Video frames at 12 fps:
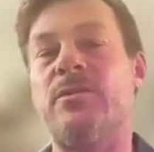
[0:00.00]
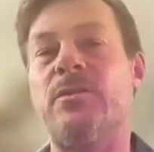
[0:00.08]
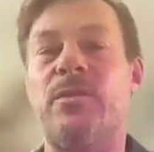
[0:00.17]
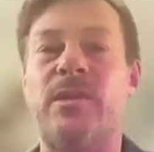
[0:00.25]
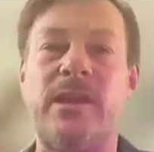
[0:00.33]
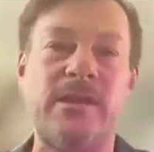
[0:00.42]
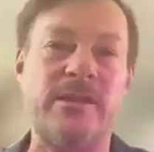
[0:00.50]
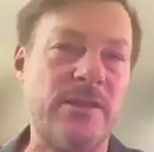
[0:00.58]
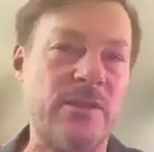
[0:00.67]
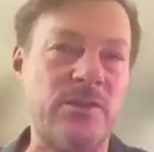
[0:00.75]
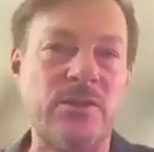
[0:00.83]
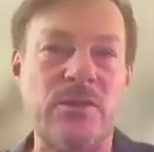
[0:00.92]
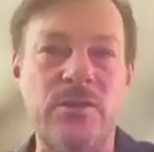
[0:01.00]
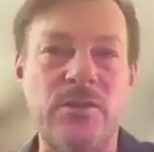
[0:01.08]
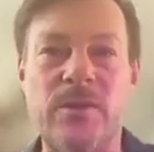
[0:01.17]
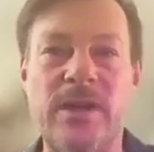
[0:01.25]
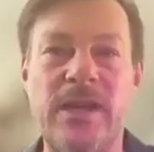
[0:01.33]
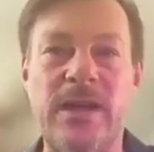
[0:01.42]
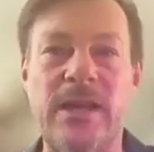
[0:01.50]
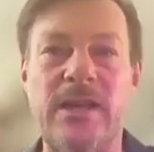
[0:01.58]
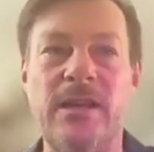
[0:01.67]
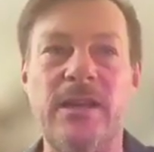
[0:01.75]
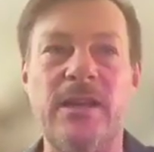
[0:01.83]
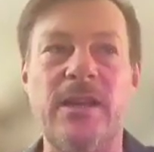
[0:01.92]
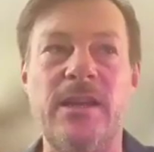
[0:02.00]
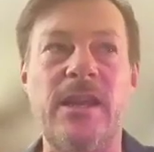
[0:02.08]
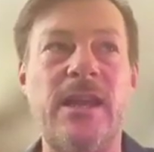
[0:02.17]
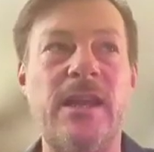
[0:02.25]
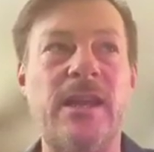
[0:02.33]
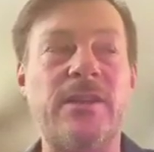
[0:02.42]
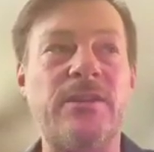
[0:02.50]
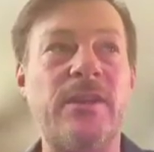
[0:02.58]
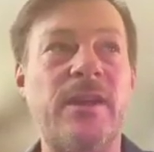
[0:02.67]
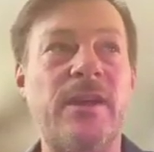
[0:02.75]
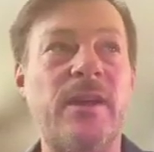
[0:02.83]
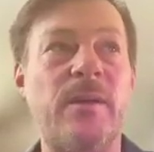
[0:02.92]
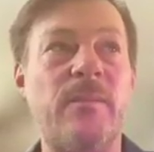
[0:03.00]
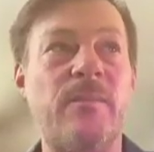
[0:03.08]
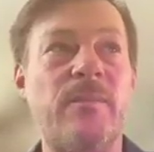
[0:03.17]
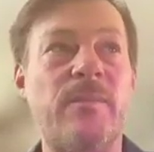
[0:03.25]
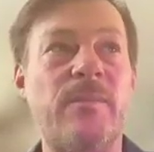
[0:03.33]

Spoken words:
do things in a certain way. And I